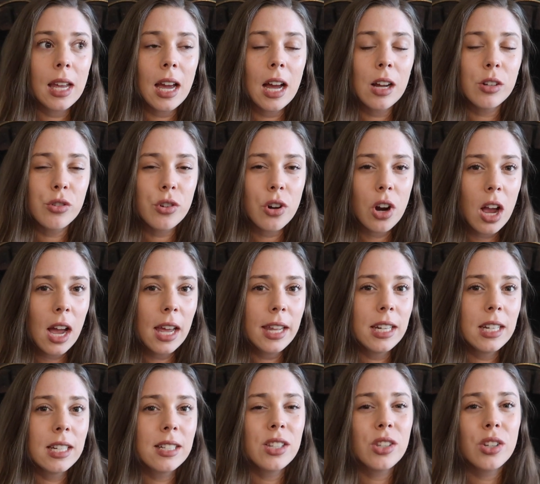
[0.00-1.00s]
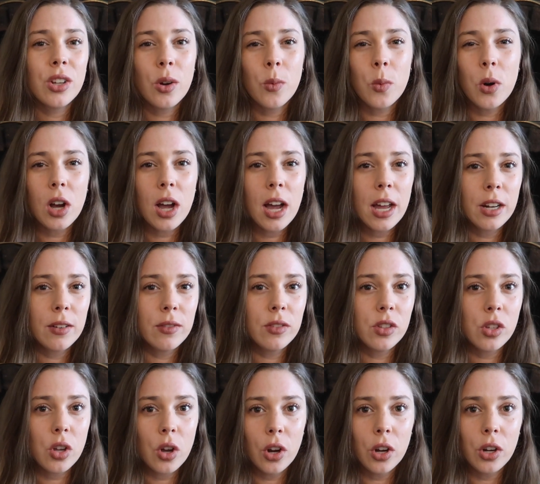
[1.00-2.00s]
I'll try and insert what kind of
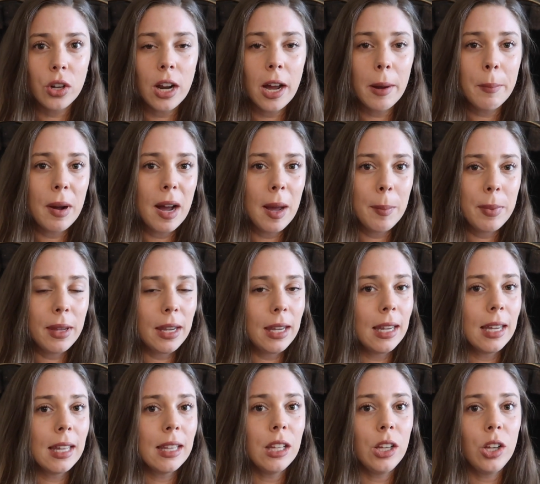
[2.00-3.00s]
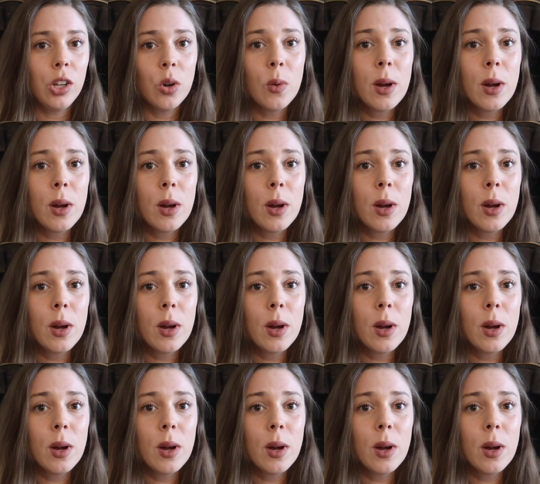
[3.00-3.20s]
zone I might be in the